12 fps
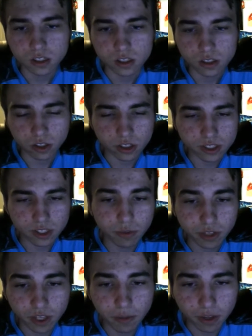So you can see we're
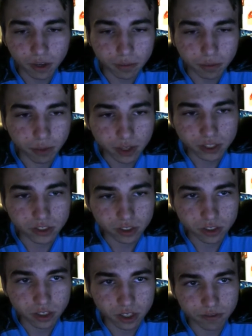keeping up the pressure
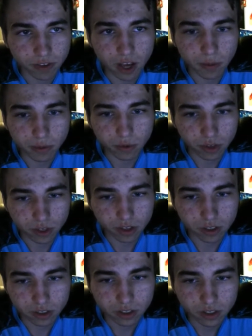because of
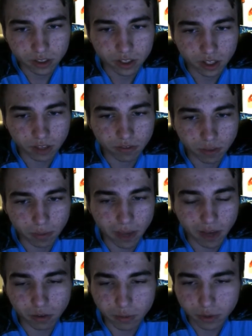Abarugal given the
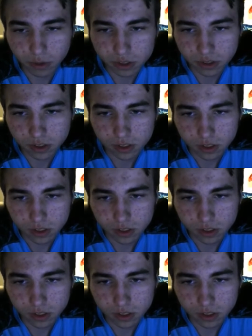power boost.